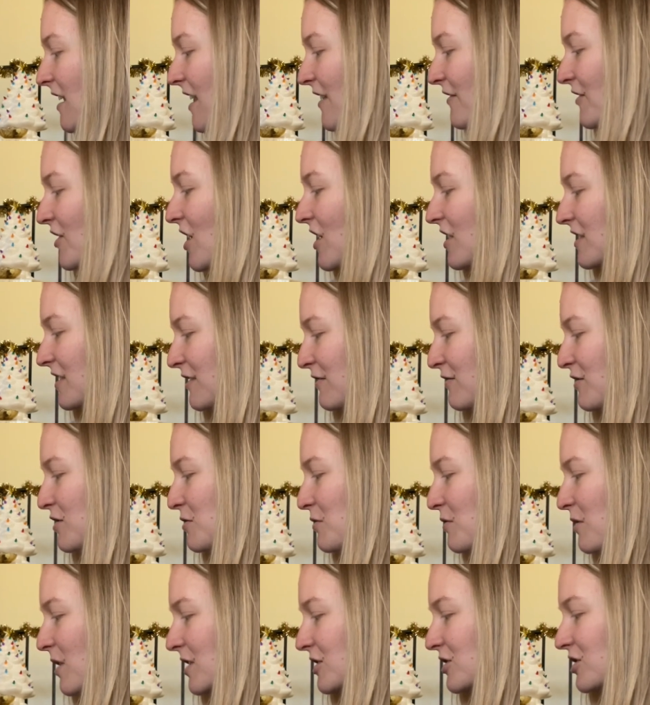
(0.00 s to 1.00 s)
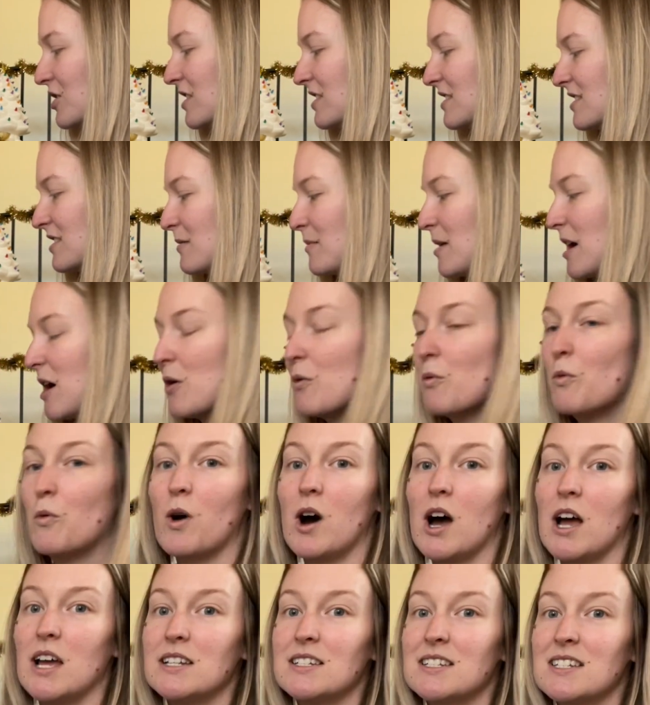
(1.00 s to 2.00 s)
I've gotten a few questions about
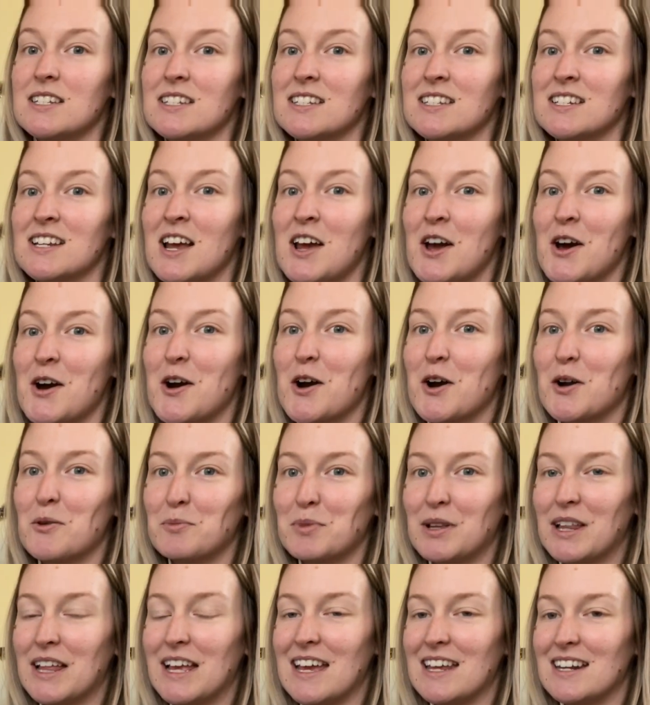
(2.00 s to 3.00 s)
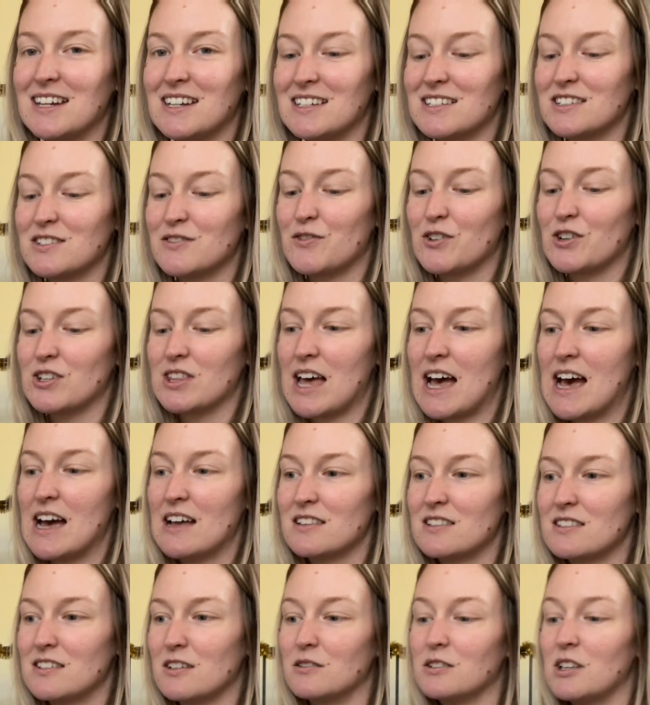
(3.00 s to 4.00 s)
what our plan is for
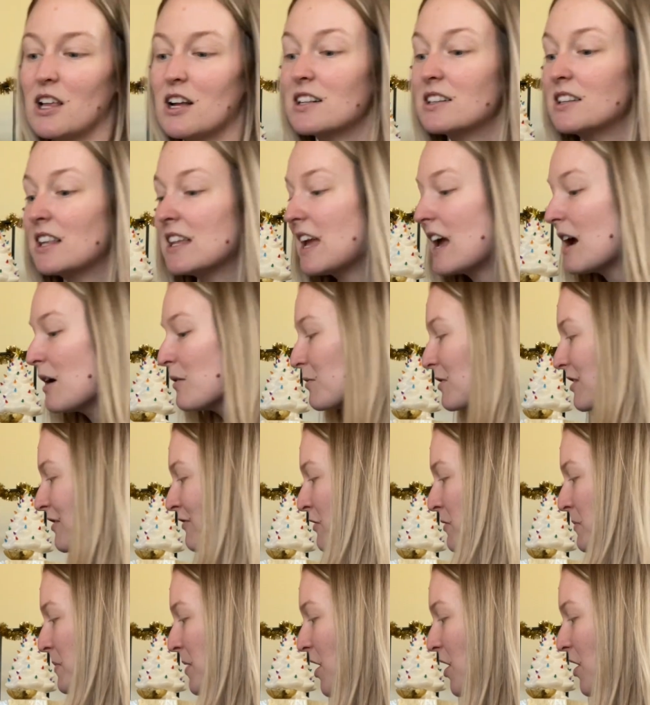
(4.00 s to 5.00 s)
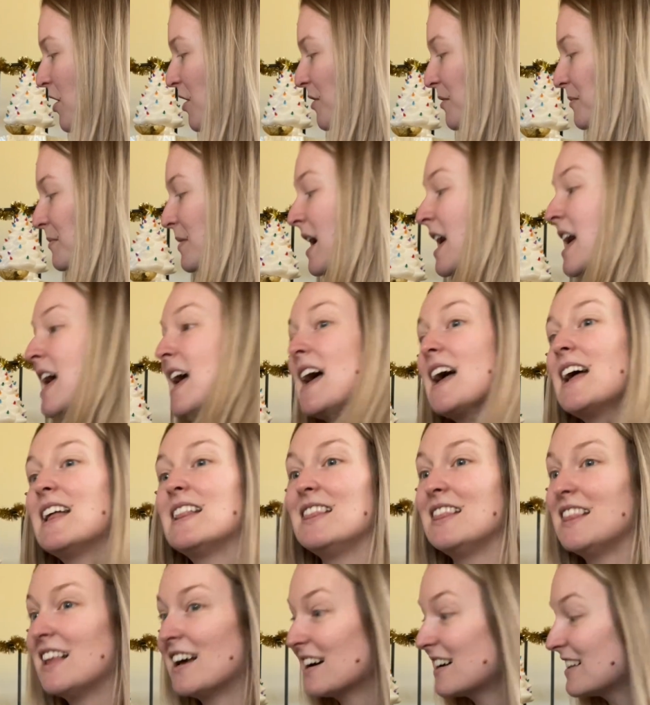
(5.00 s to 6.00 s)
that. So luckily I work from home and
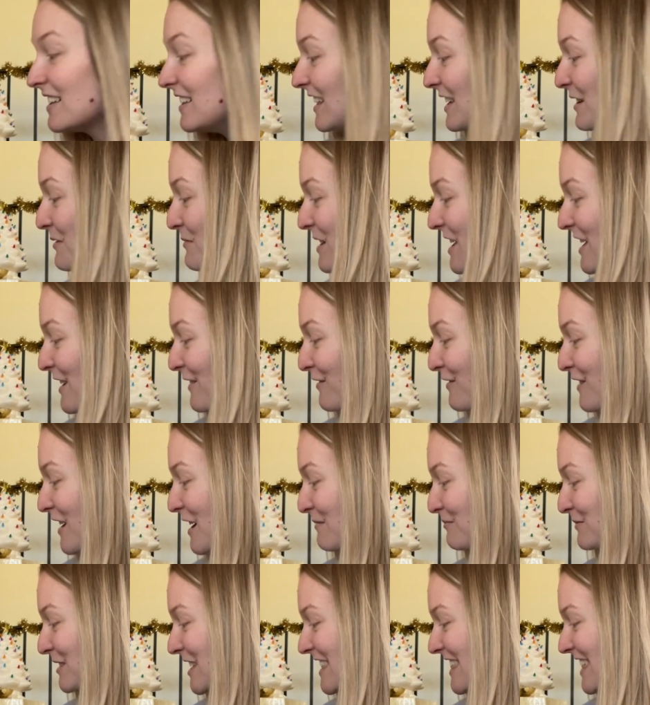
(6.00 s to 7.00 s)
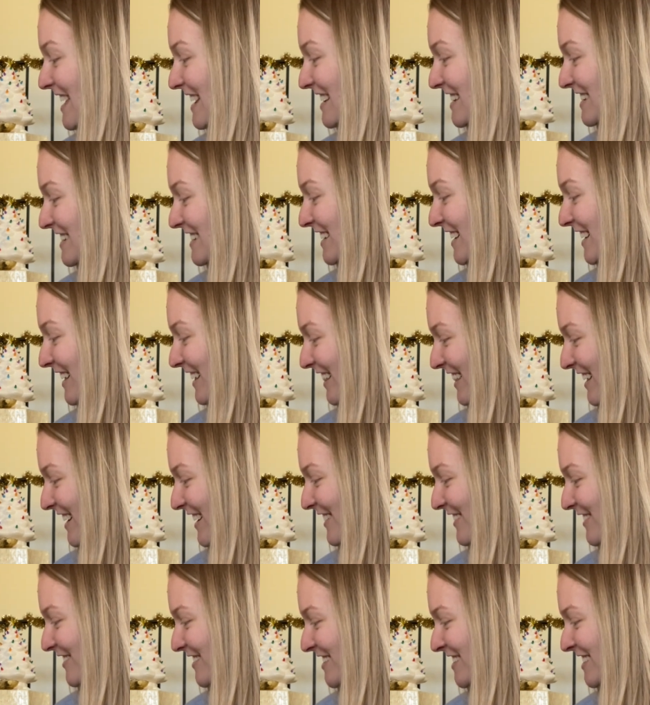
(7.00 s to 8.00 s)
luckily we have family that is
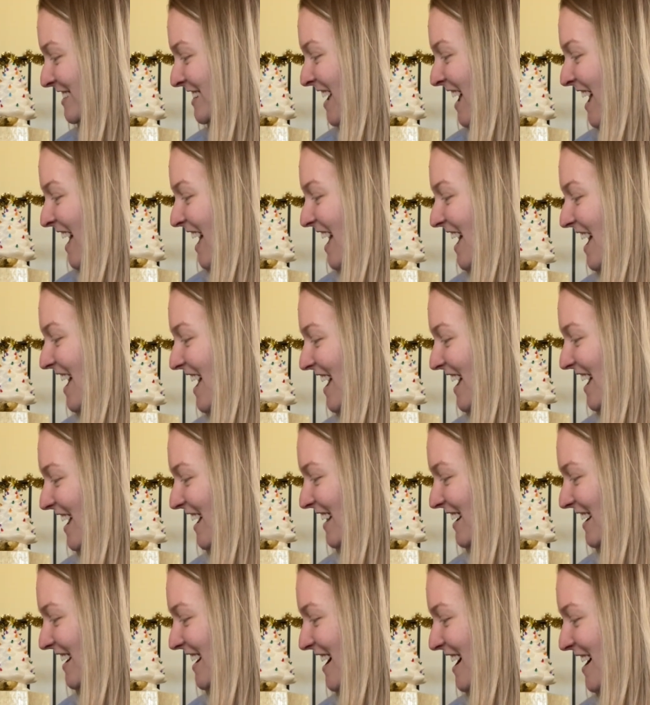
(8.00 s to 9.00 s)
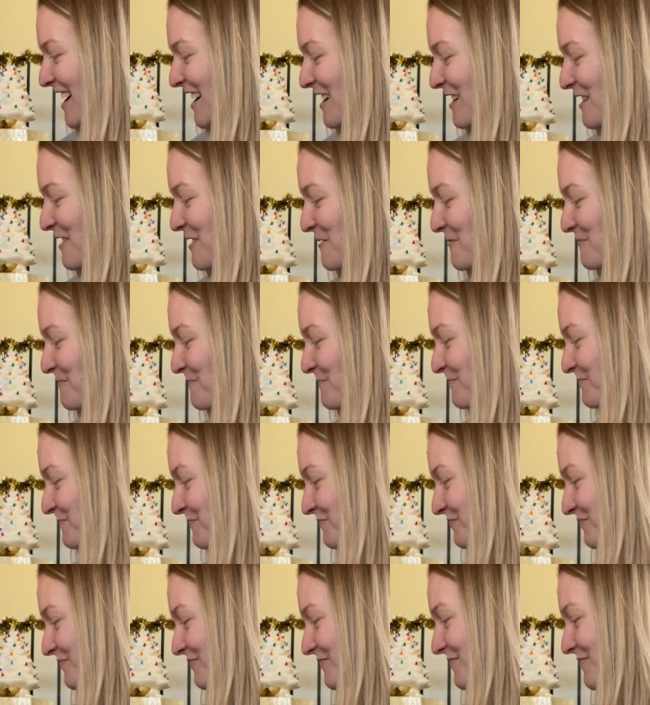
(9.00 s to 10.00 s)
close and, um,
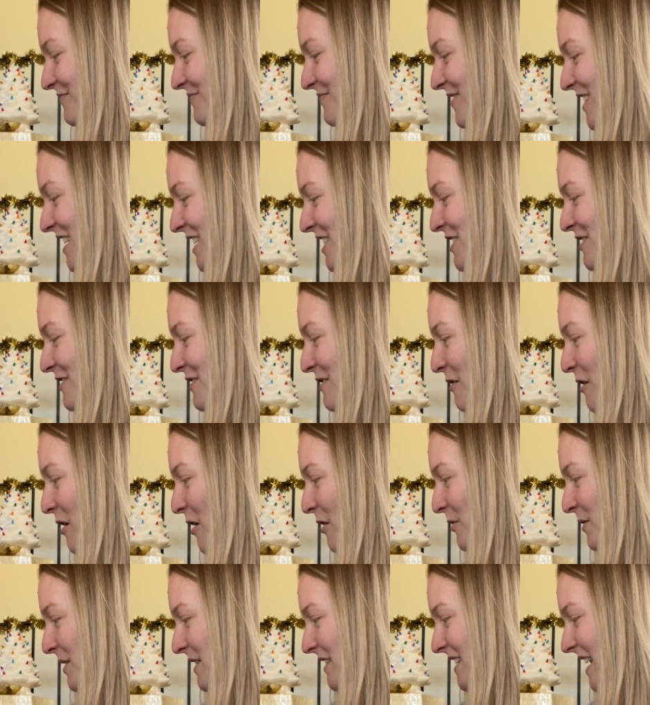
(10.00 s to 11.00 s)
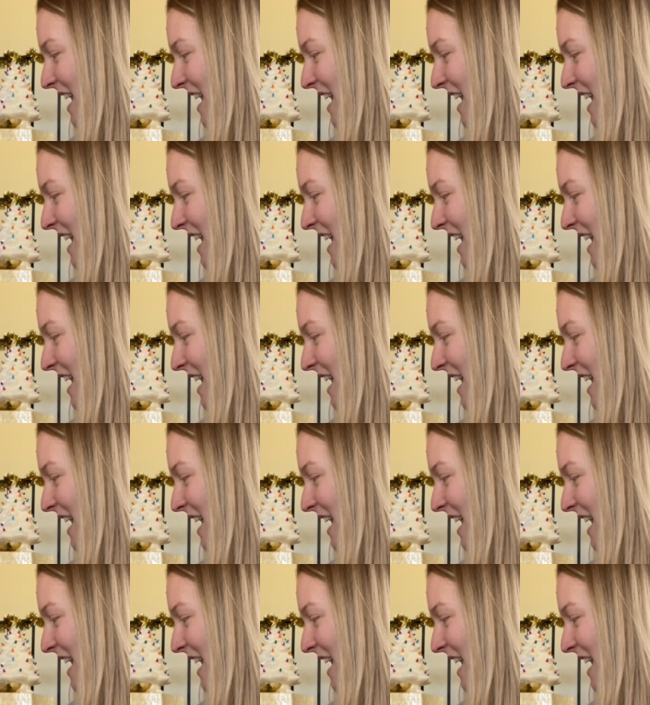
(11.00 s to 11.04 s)
you know, always